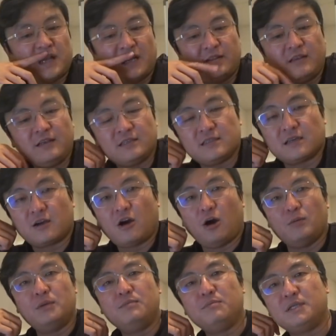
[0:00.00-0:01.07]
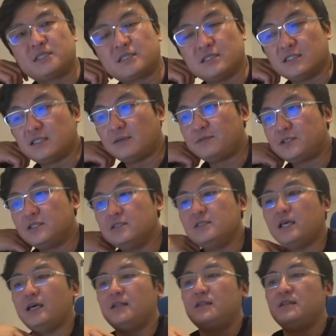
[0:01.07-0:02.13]
think it's a common misconception
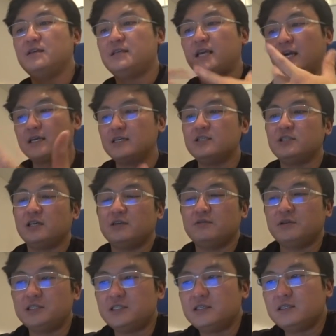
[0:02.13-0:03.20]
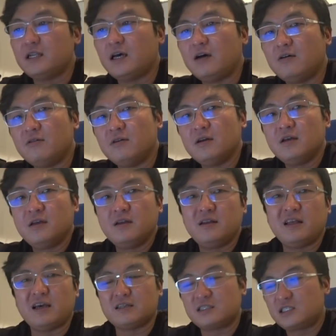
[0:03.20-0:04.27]
that the younger generation now, they
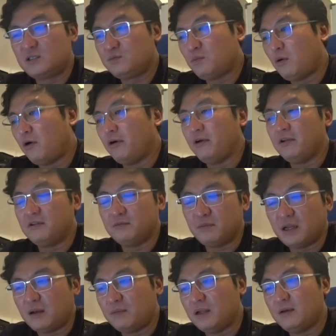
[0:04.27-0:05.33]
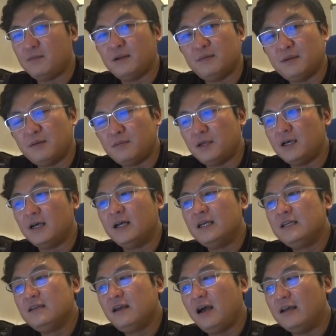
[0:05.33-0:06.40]
are spoiled, blah blah blah blah blah.
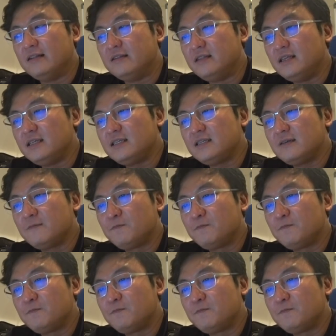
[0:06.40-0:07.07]
I think